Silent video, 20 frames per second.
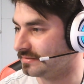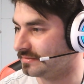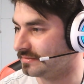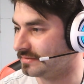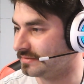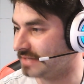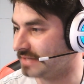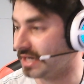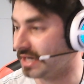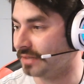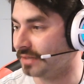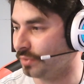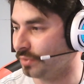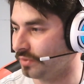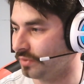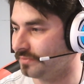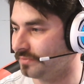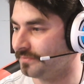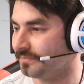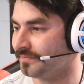terrible.
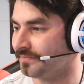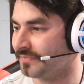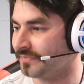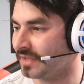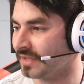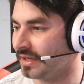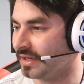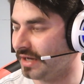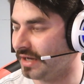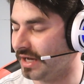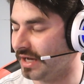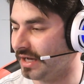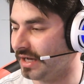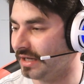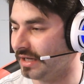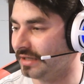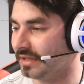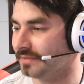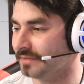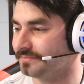
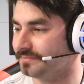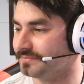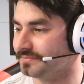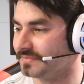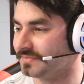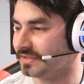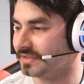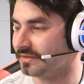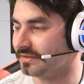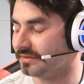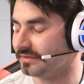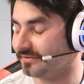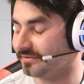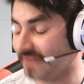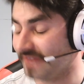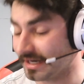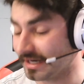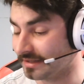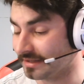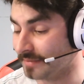Uh, the
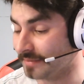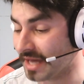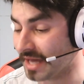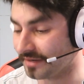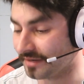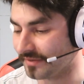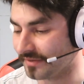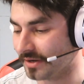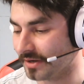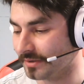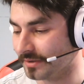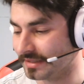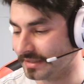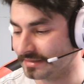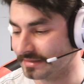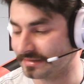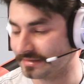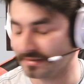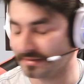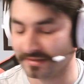fact of the matter, though,
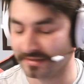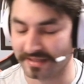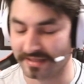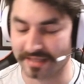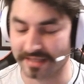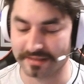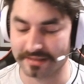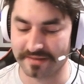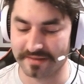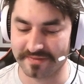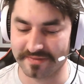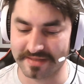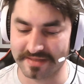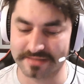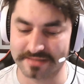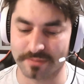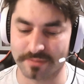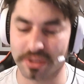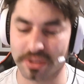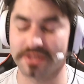is that
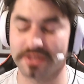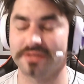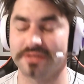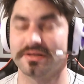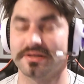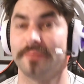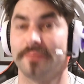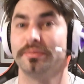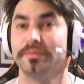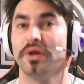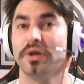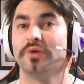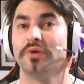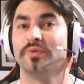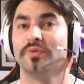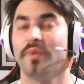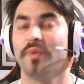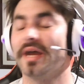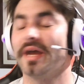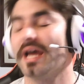these murders are
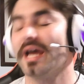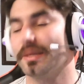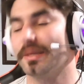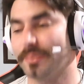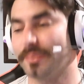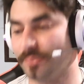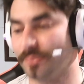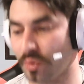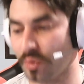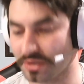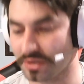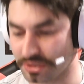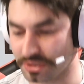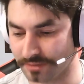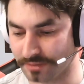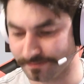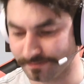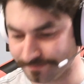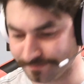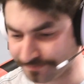blown way out of
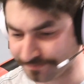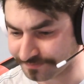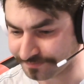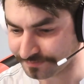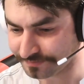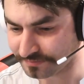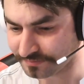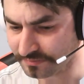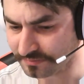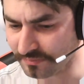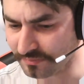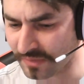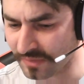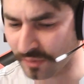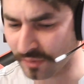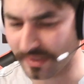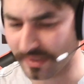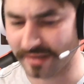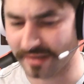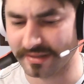proportion.
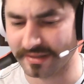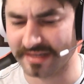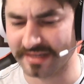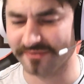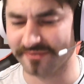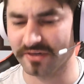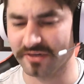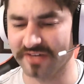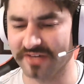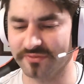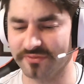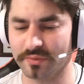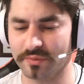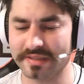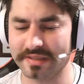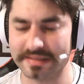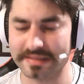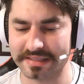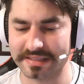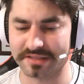If
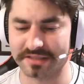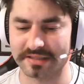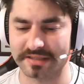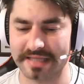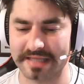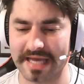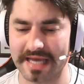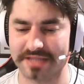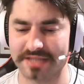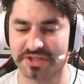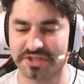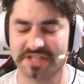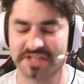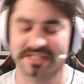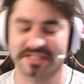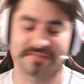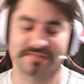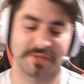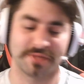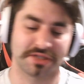we literally had just
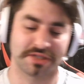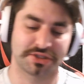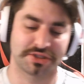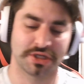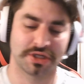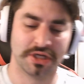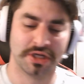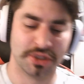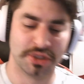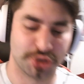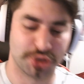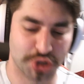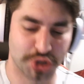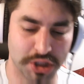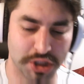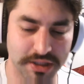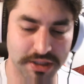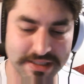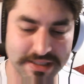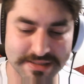as much
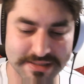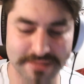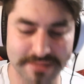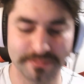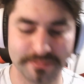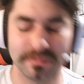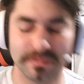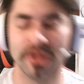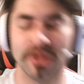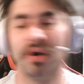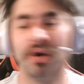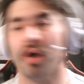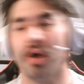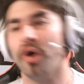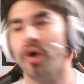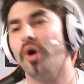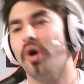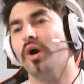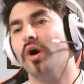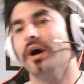journalism
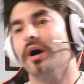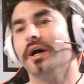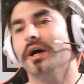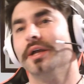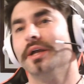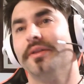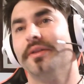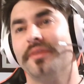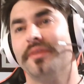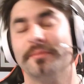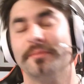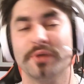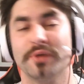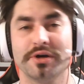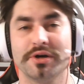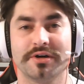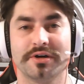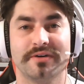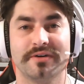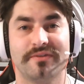on the
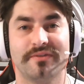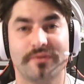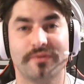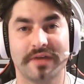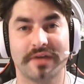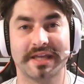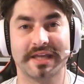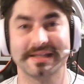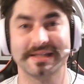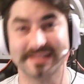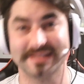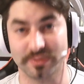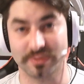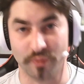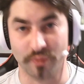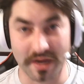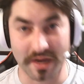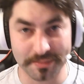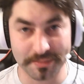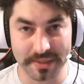murder of innocent
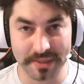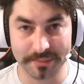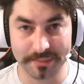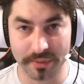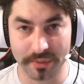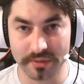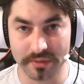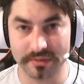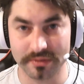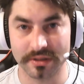white people